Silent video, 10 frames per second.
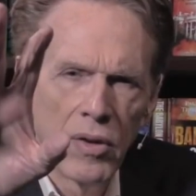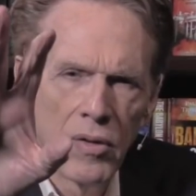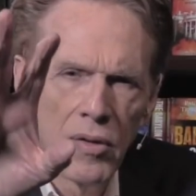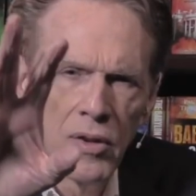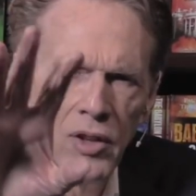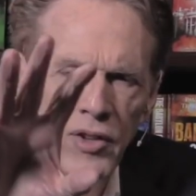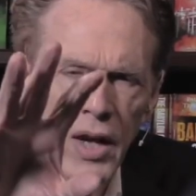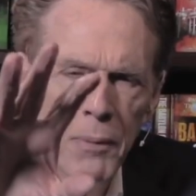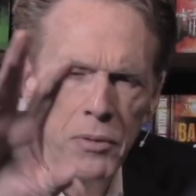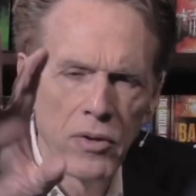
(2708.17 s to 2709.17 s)
on the
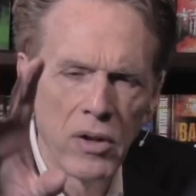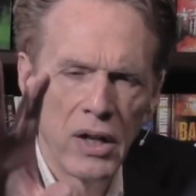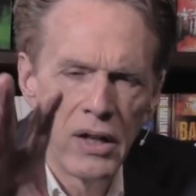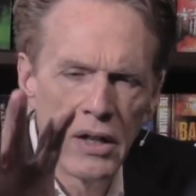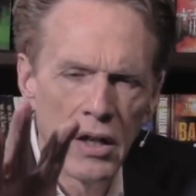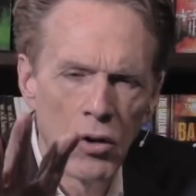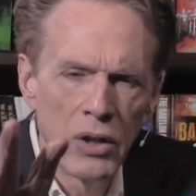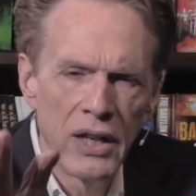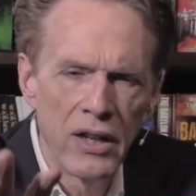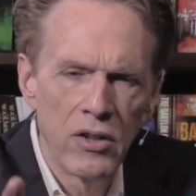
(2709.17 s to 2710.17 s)
top of your head and
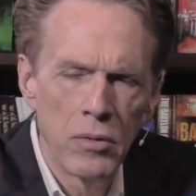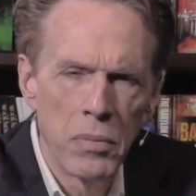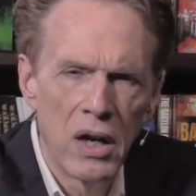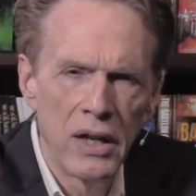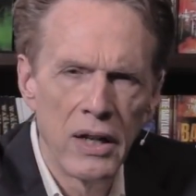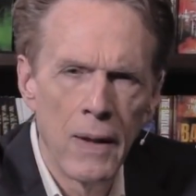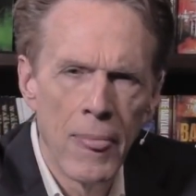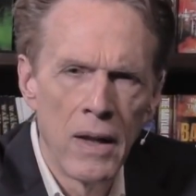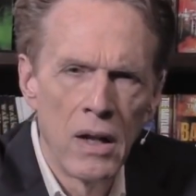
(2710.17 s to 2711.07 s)
going down your body,